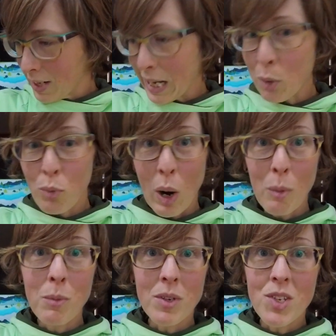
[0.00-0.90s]
It'll
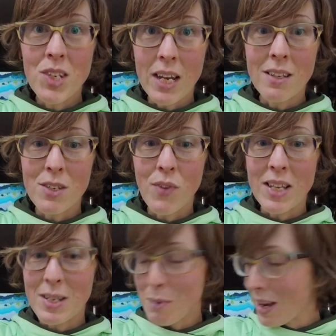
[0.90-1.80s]
probably stay in this
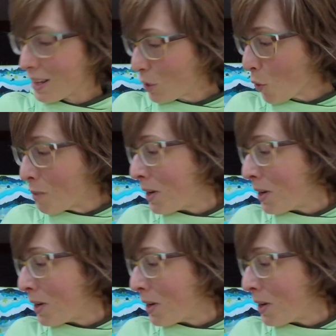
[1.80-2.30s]
fancy bag and go on my